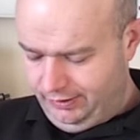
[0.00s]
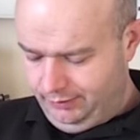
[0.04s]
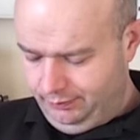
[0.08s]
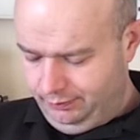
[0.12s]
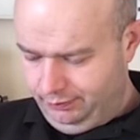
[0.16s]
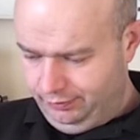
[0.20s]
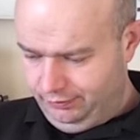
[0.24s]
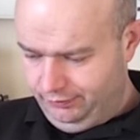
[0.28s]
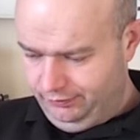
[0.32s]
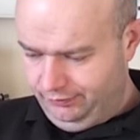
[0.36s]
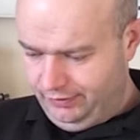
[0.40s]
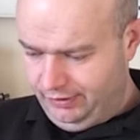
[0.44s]

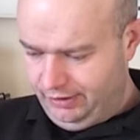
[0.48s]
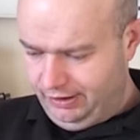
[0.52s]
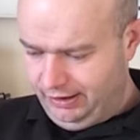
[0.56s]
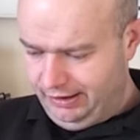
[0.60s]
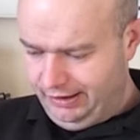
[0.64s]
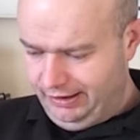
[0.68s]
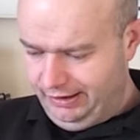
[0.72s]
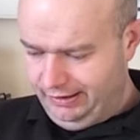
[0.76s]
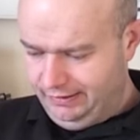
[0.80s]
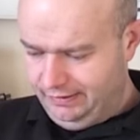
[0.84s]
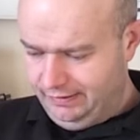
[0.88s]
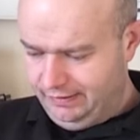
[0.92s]

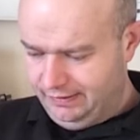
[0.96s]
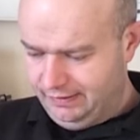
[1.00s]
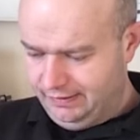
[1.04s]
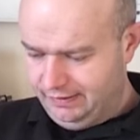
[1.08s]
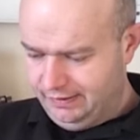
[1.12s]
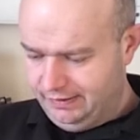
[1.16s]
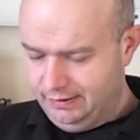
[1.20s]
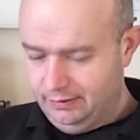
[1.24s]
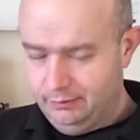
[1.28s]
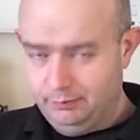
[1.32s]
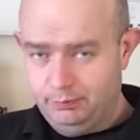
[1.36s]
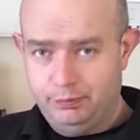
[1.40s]

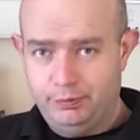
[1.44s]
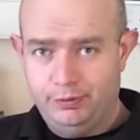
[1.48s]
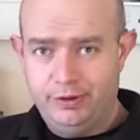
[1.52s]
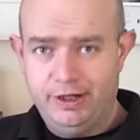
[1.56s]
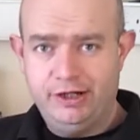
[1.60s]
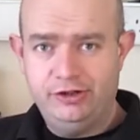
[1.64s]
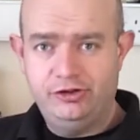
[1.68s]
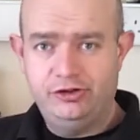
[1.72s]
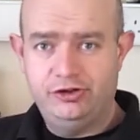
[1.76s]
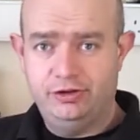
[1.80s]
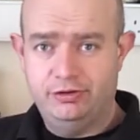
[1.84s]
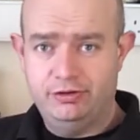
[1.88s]
provides
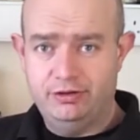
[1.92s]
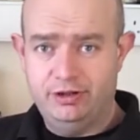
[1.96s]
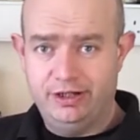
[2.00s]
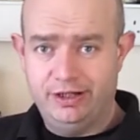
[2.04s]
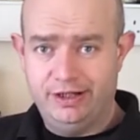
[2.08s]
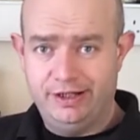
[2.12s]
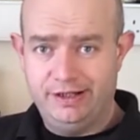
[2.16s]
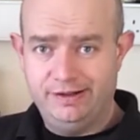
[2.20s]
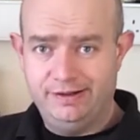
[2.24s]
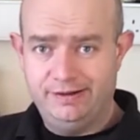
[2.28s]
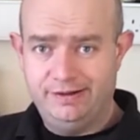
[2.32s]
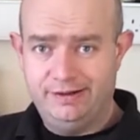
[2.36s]

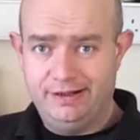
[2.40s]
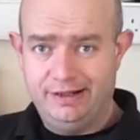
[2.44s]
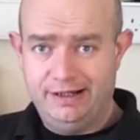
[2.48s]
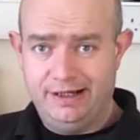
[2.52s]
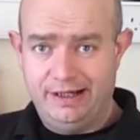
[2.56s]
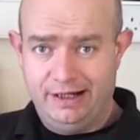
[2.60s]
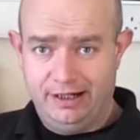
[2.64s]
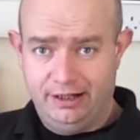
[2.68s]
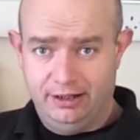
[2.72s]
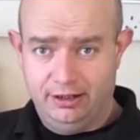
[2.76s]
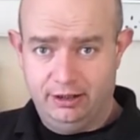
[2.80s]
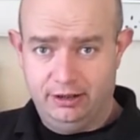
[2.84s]
pressurized
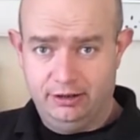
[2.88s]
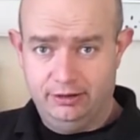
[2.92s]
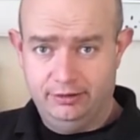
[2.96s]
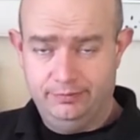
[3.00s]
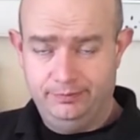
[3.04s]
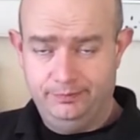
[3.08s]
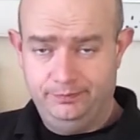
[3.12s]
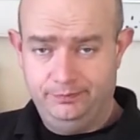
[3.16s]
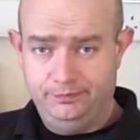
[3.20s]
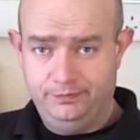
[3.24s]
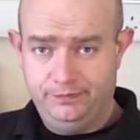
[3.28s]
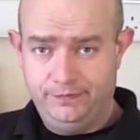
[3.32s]
air
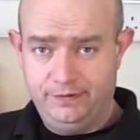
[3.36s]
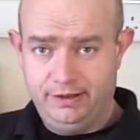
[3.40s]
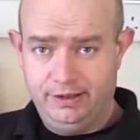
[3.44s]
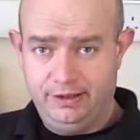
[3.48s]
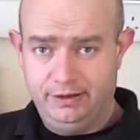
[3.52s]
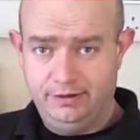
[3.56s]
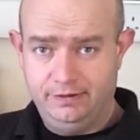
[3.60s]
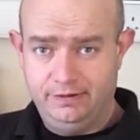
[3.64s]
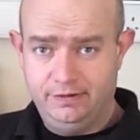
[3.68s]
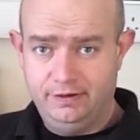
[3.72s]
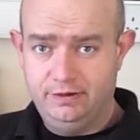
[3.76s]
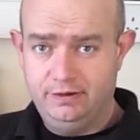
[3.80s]

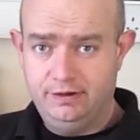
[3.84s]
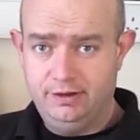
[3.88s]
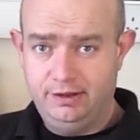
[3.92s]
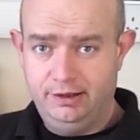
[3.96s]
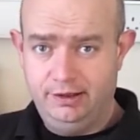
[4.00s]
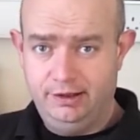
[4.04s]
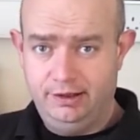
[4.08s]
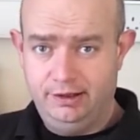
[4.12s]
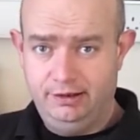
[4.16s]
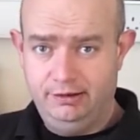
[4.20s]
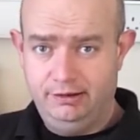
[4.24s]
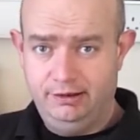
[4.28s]
into
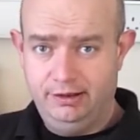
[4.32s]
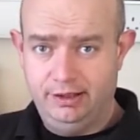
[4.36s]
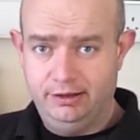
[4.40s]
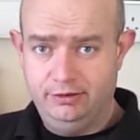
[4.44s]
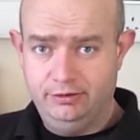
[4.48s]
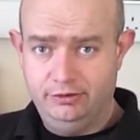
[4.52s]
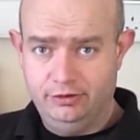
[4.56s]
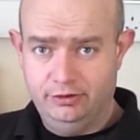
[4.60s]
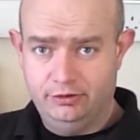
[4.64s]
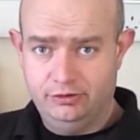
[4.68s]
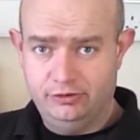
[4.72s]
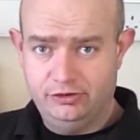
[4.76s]
the
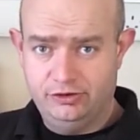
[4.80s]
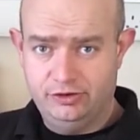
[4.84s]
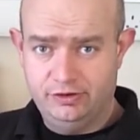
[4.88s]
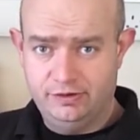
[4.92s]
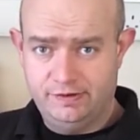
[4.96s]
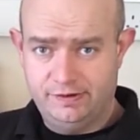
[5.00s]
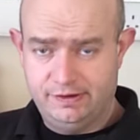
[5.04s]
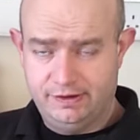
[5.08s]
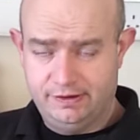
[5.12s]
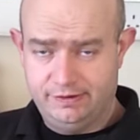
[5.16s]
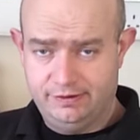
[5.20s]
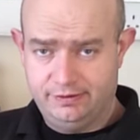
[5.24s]
induction
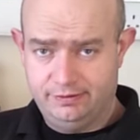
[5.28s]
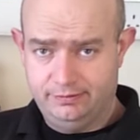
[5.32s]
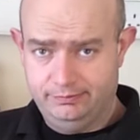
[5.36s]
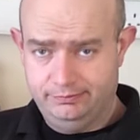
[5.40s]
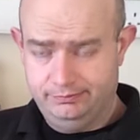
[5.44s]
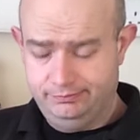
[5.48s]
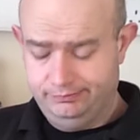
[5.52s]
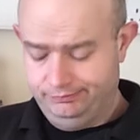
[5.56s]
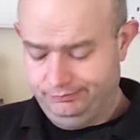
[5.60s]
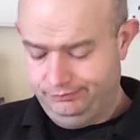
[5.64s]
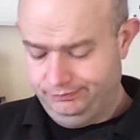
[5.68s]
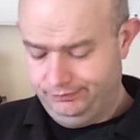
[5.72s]
system.
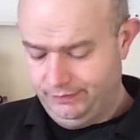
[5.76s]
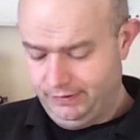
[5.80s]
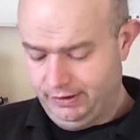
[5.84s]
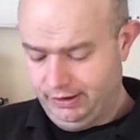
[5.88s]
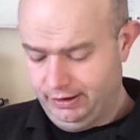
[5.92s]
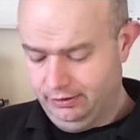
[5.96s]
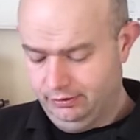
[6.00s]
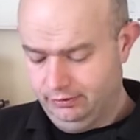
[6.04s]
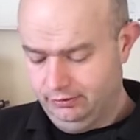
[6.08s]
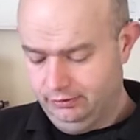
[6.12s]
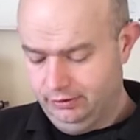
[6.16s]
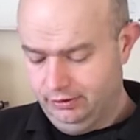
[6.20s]

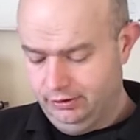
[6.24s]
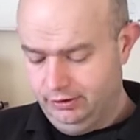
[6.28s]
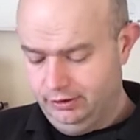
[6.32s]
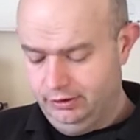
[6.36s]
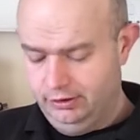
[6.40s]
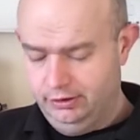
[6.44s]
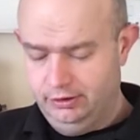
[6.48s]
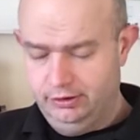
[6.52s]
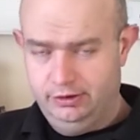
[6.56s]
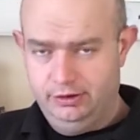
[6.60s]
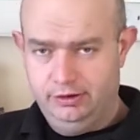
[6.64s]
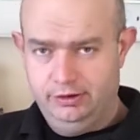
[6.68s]
Now,
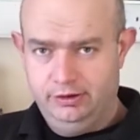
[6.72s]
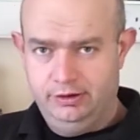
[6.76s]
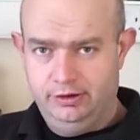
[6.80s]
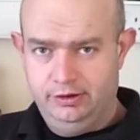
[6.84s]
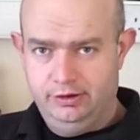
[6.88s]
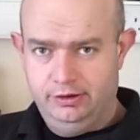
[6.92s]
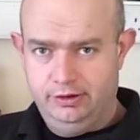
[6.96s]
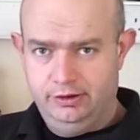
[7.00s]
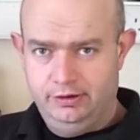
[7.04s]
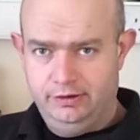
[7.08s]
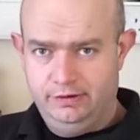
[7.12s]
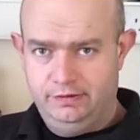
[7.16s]

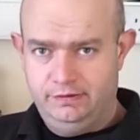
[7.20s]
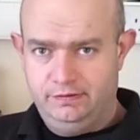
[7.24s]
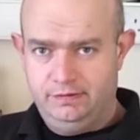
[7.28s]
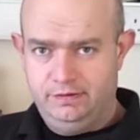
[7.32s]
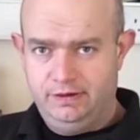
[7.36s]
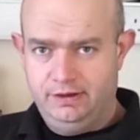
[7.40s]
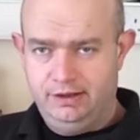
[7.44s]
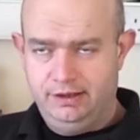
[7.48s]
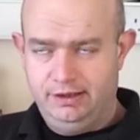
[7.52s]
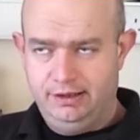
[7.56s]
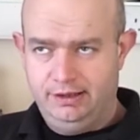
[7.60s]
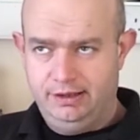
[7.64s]

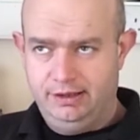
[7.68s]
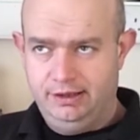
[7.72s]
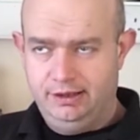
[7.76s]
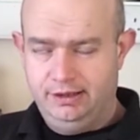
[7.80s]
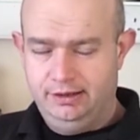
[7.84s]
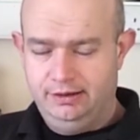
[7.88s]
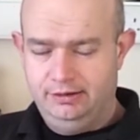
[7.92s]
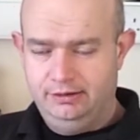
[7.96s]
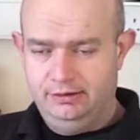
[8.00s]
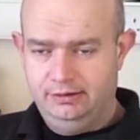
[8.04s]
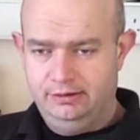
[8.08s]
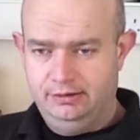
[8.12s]
the
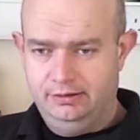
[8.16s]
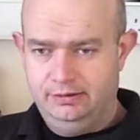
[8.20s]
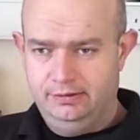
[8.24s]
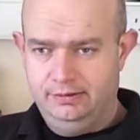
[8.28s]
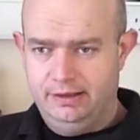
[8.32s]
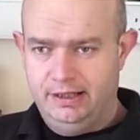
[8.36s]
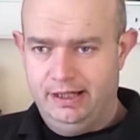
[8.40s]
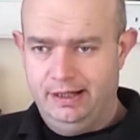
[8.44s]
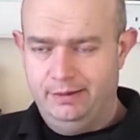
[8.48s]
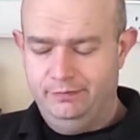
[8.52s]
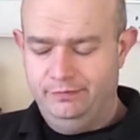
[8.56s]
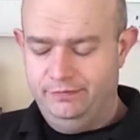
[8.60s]

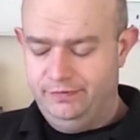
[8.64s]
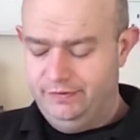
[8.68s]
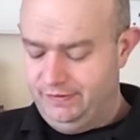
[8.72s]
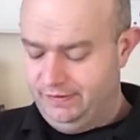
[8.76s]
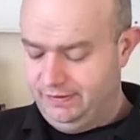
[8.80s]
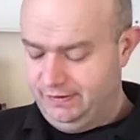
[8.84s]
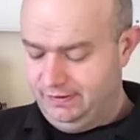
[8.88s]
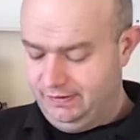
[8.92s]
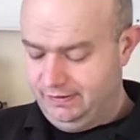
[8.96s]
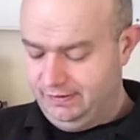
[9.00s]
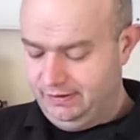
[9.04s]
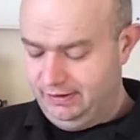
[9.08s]

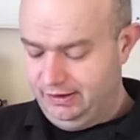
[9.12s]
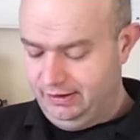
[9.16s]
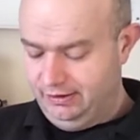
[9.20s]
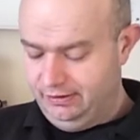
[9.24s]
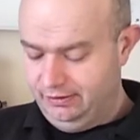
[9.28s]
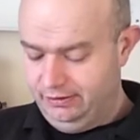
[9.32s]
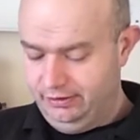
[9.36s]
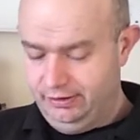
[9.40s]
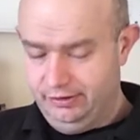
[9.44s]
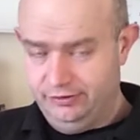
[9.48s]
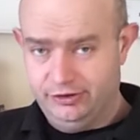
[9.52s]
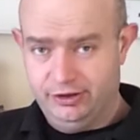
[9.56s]
emphasis
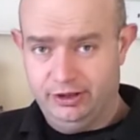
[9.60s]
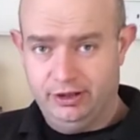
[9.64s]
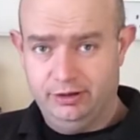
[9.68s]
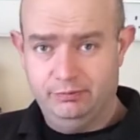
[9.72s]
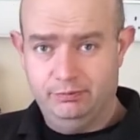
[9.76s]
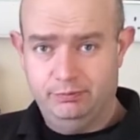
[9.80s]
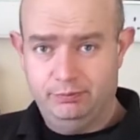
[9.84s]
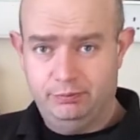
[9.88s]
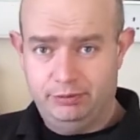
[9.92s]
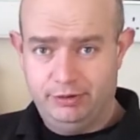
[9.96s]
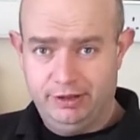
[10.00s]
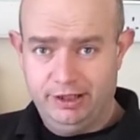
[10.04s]
here is
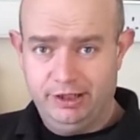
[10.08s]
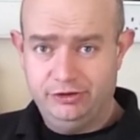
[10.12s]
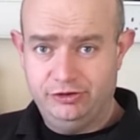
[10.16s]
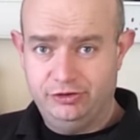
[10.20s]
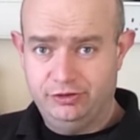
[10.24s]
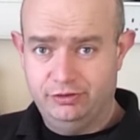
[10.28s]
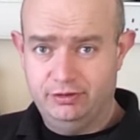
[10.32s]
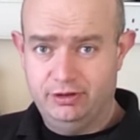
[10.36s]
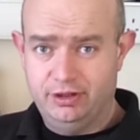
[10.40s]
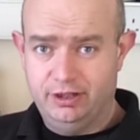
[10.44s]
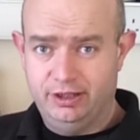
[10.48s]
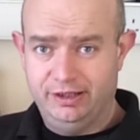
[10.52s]
on
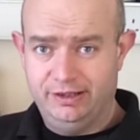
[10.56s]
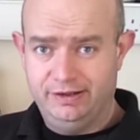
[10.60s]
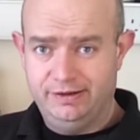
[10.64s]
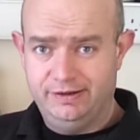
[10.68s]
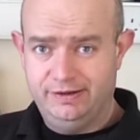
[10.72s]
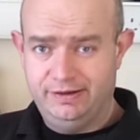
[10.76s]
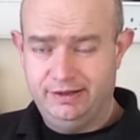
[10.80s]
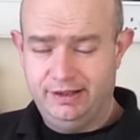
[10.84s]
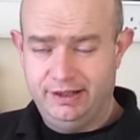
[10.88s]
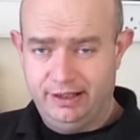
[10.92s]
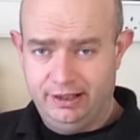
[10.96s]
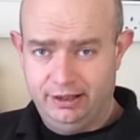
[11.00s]

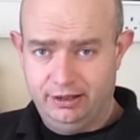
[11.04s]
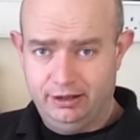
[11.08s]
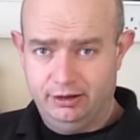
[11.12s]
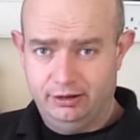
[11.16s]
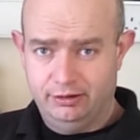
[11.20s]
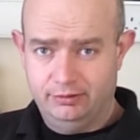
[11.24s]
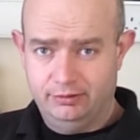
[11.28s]
pressurized air.